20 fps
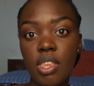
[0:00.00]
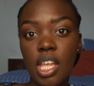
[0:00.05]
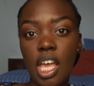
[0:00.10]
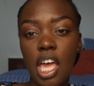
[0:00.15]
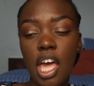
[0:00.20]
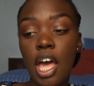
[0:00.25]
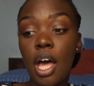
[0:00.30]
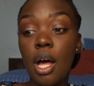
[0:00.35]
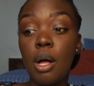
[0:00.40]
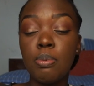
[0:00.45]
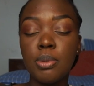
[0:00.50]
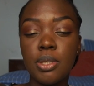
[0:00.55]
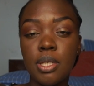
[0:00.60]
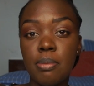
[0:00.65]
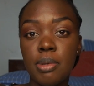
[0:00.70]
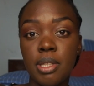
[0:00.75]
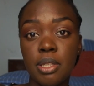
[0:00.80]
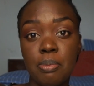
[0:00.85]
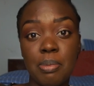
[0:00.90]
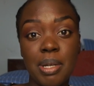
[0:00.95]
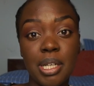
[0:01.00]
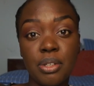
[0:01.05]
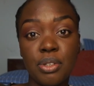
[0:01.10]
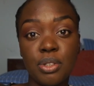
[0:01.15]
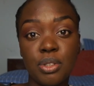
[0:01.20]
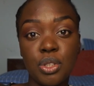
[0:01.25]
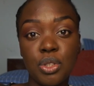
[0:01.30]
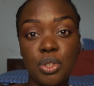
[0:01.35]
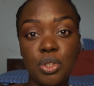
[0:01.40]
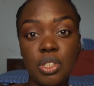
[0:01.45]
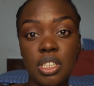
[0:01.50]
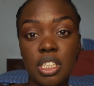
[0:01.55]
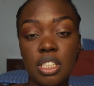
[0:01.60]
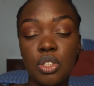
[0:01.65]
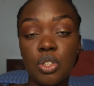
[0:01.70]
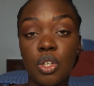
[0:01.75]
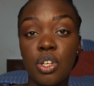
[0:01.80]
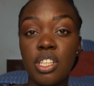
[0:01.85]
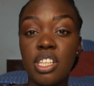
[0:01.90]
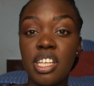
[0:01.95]
help some of the medical
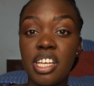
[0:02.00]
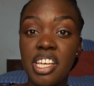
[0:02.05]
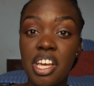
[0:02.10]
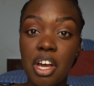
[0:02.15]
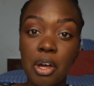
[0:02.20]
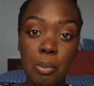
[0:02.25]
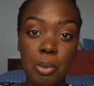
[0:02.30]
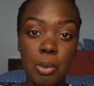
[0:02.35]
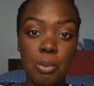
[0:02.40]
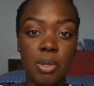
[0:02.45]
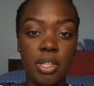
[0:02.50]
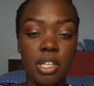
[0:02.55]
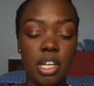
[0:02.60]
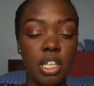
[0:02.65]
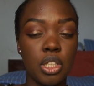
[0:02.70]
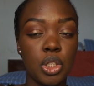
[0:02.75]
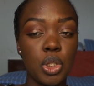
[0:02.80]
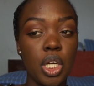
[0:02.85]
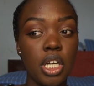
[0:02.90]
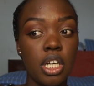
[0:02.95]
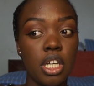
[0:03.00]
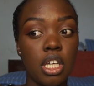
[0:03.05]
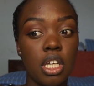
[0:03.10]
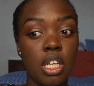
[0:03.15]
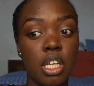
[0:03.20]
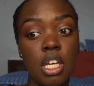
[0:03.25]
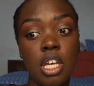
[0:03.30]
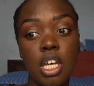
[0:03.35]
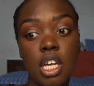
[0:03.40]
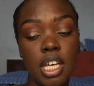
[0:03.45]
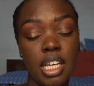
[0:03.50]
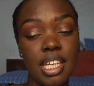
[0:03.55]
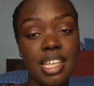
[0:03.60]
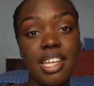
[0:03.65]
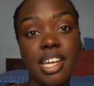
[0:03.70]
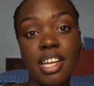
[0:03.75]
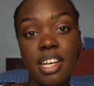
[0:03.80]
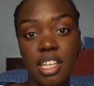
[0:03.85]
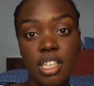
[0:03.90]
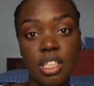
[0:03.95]
students or the young people that are trying to
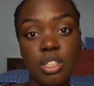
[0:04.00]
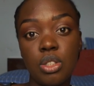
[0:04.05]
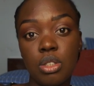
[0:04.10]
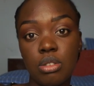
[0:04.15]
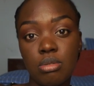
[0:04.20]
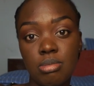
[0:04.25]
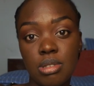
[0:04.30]
get into